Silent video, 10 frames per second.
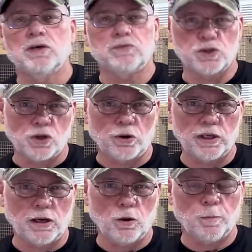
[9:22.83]
if you're
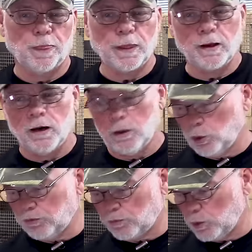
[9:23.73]
starting out uh,
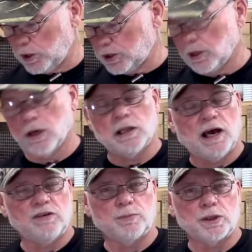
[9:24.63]
with with uh,
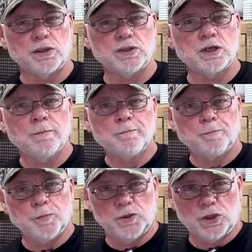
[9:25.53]
live birds,
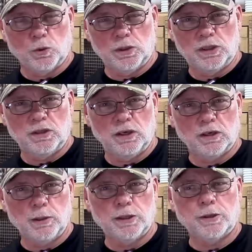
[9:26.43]
you don't need the
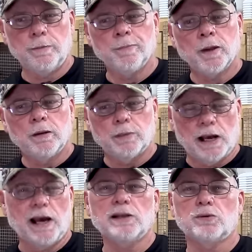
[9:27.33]
incubator, but
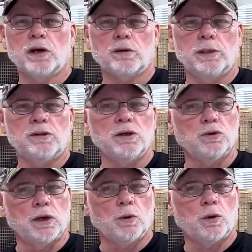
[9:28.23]
I highly recommend that
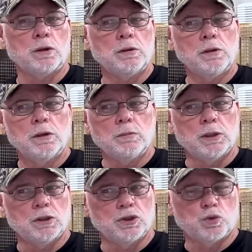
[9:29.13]
you get one.
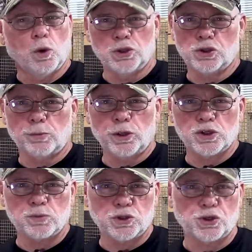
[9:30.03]
Because once your
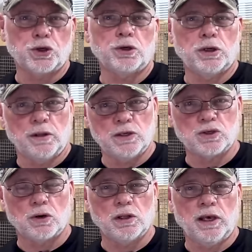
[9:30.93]
birds mature and they
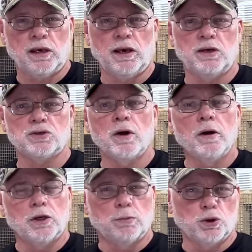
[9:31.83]
start laying eggs,
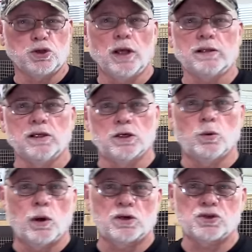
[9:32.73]
you're most likely going to
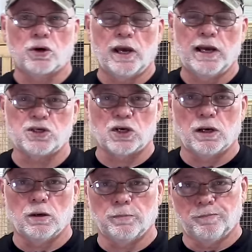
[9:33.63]
want to start hatching
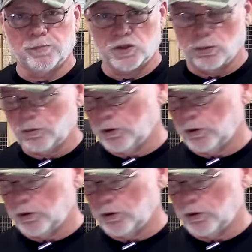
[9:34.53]
out some of